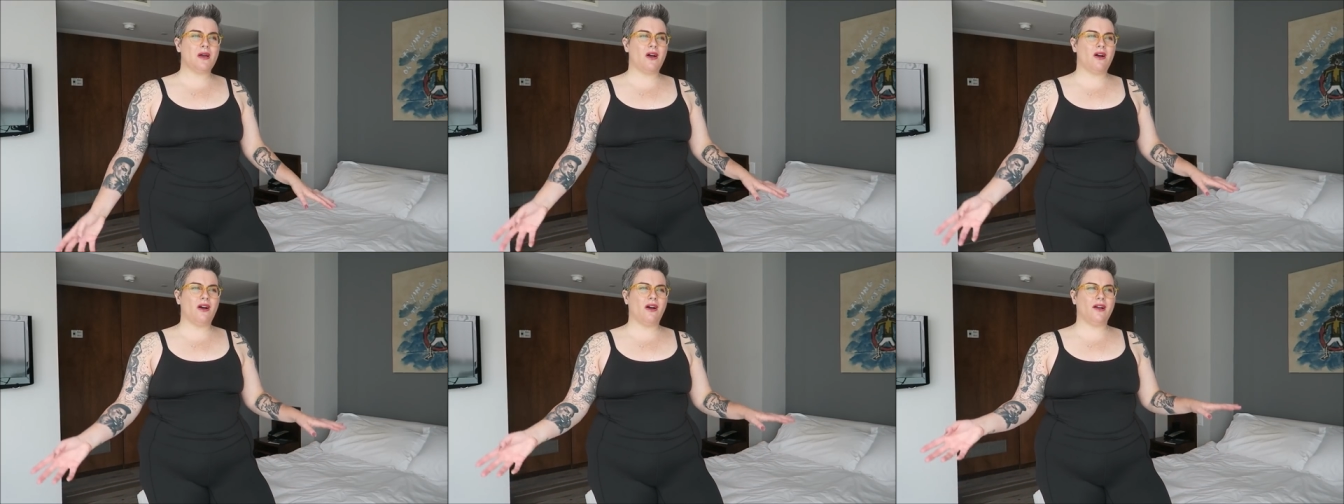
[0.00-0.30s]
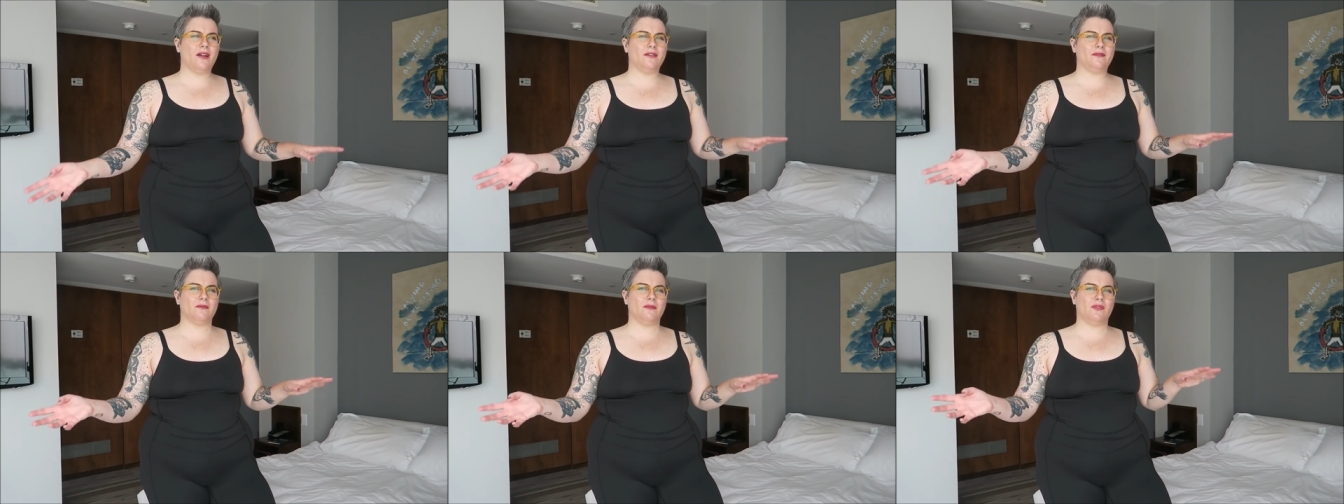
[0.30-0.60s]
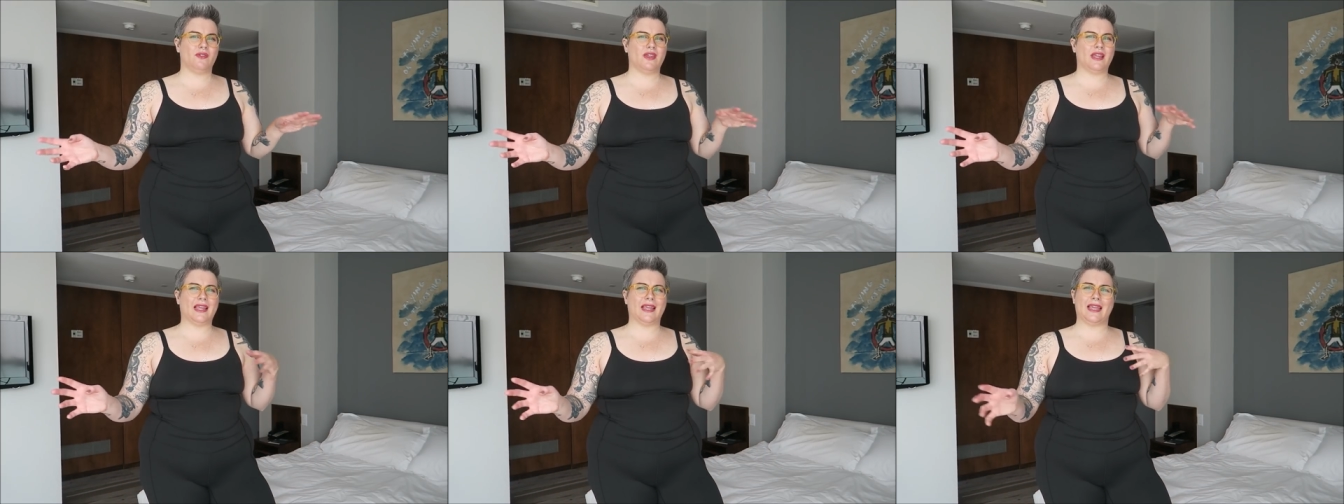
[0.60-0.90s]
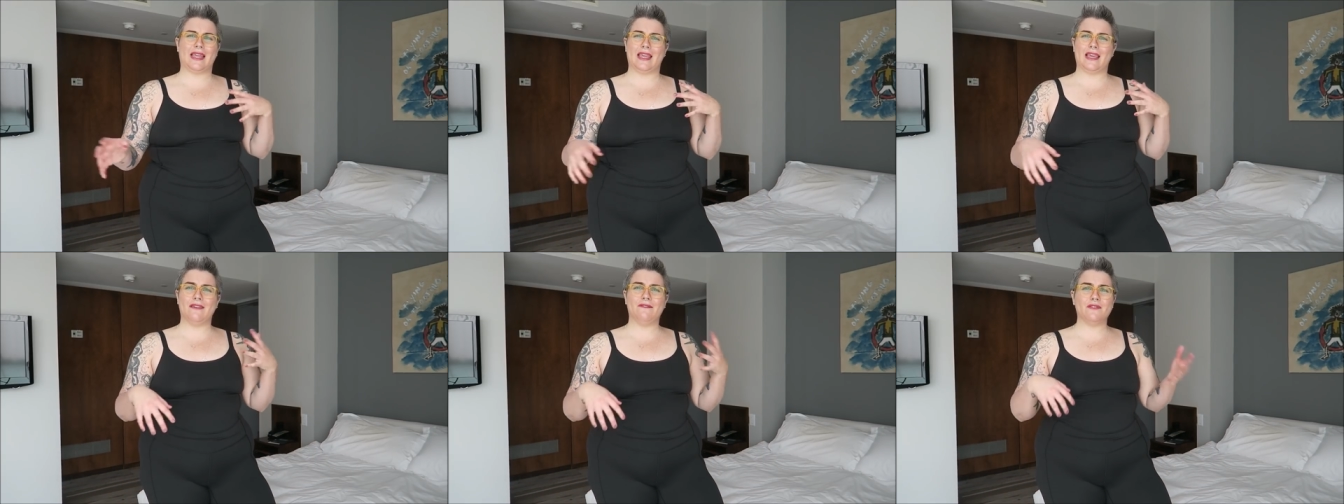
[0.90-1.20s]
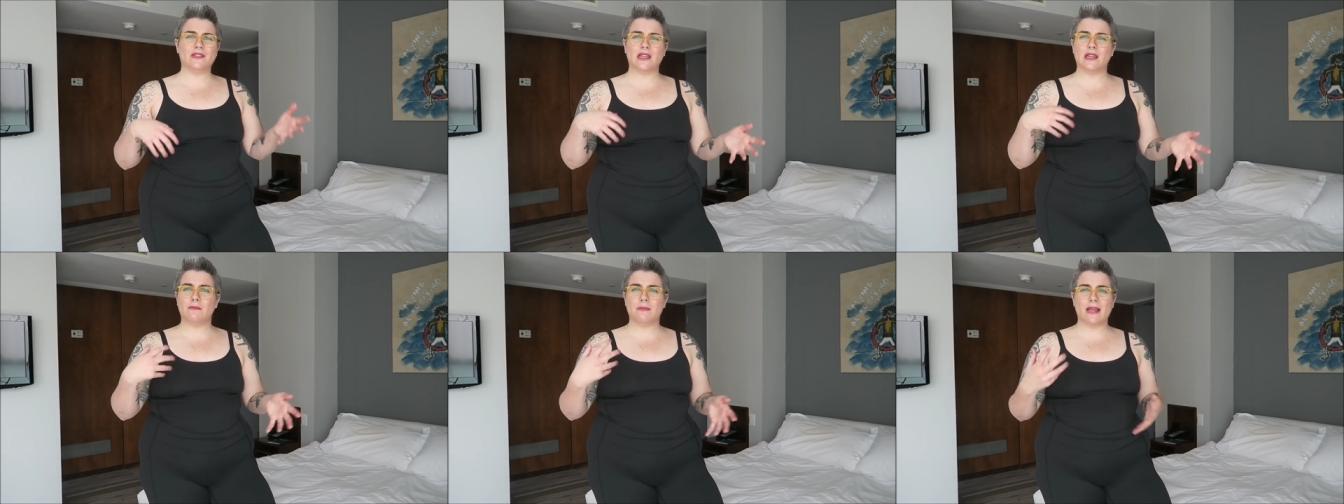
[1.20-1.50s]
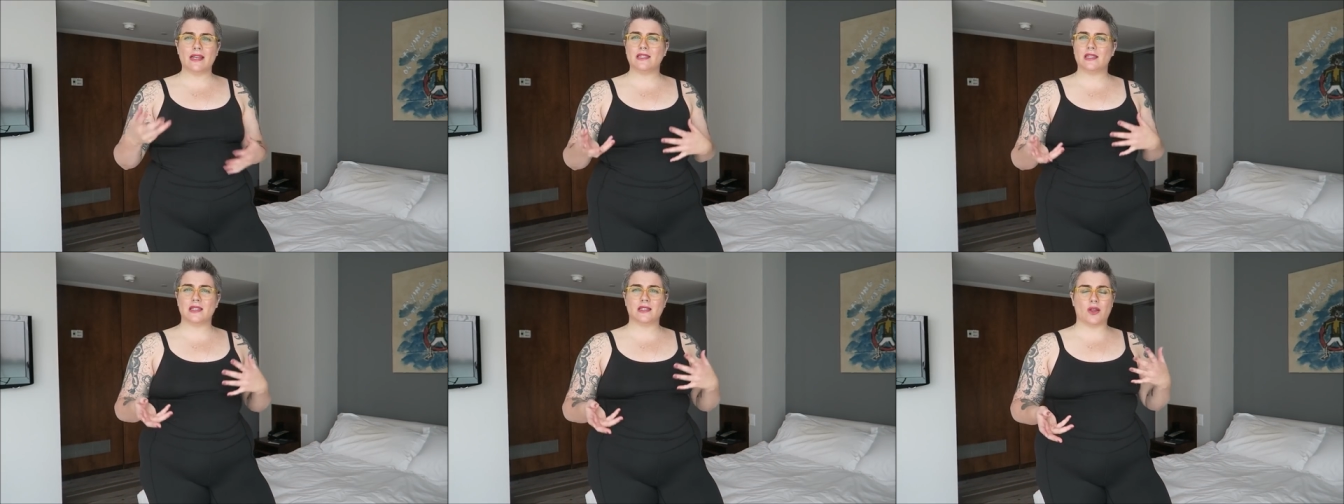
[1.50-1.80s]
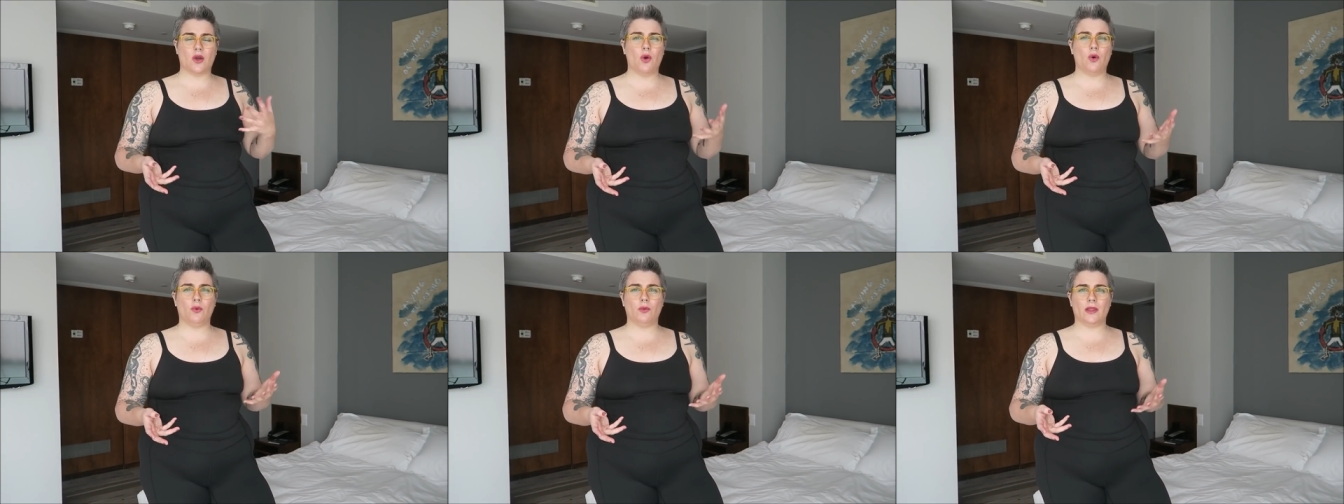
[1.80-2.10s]
on the gifting
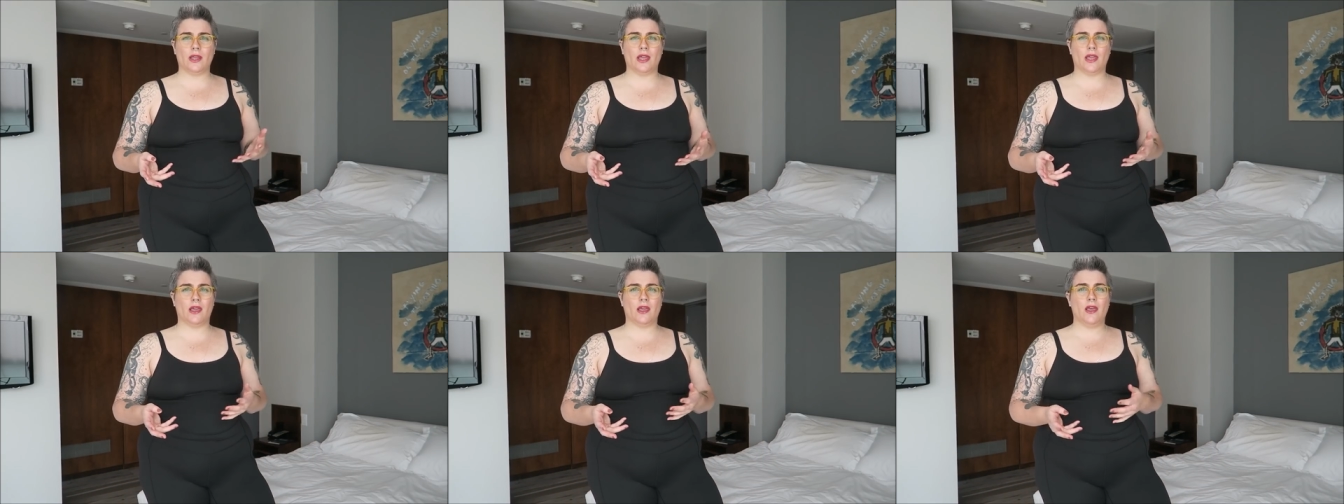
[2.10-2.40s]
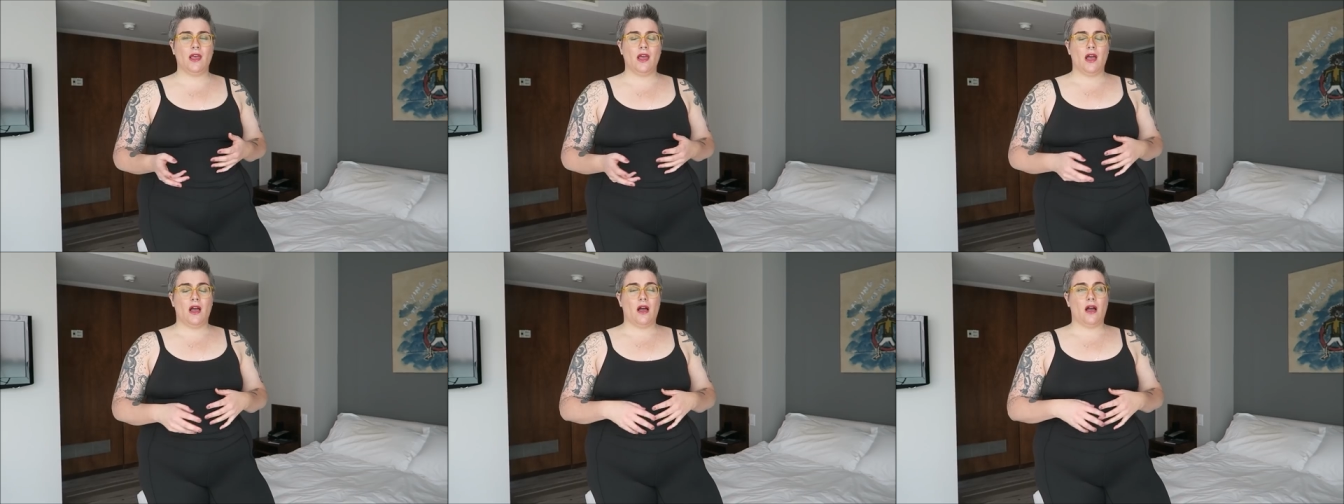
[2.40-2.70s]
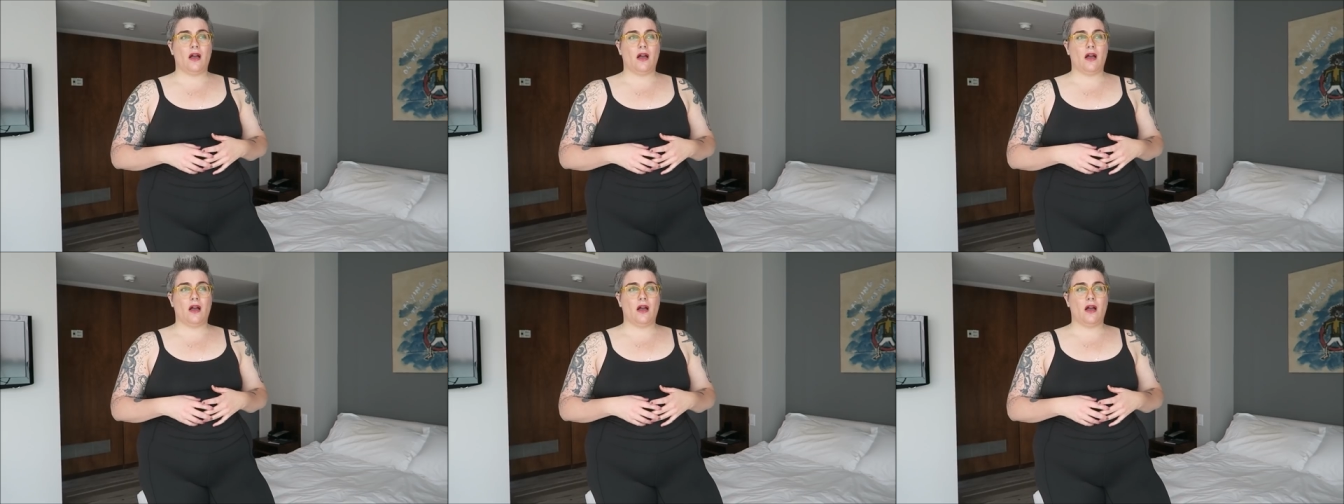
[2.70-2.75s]
basis only.